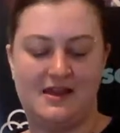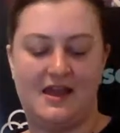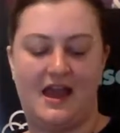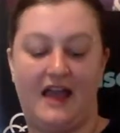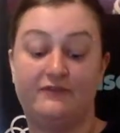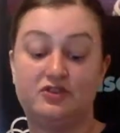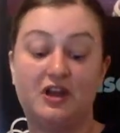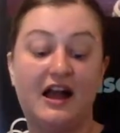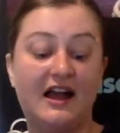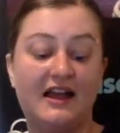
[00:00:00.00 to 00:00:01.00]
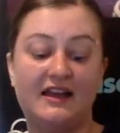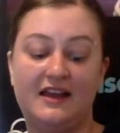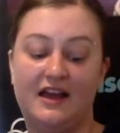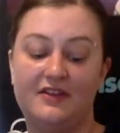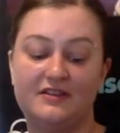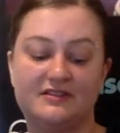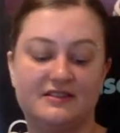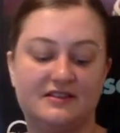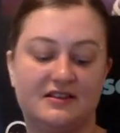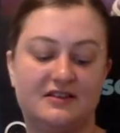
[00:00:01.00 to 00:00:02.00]
I have tried other
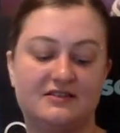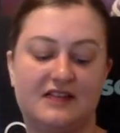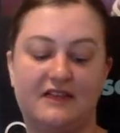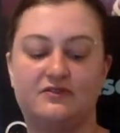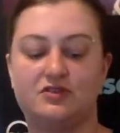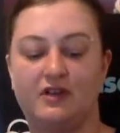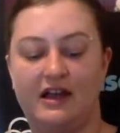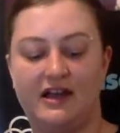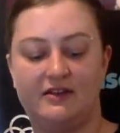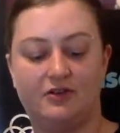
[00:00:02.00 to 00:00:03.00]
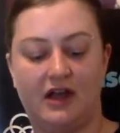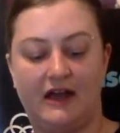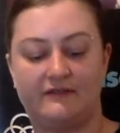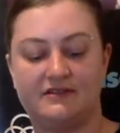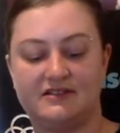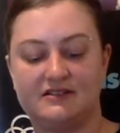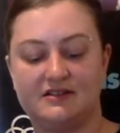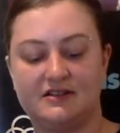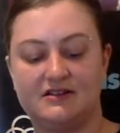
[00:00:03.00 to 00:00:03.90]
scissors. I have tried craft scissors.